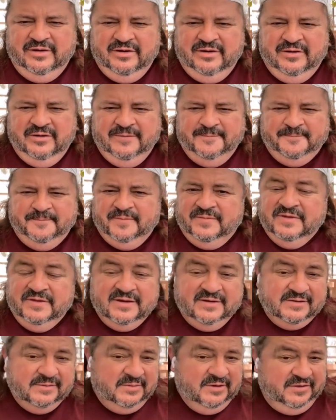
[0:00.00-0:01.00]
Doesn't mean they're the
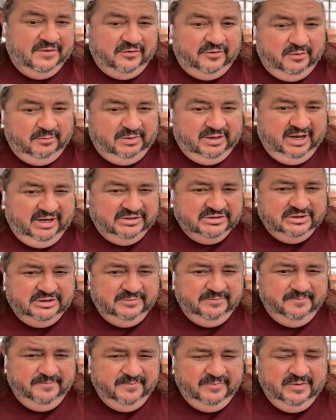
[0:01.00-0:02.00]
black sheep.
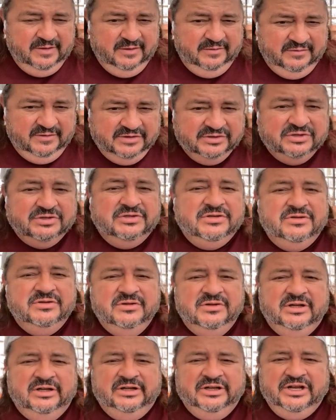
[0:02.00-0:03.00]
They're just the leading
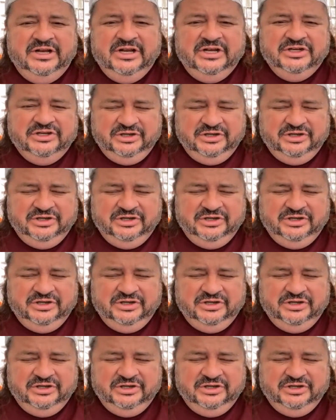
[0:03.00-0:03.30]
sheep.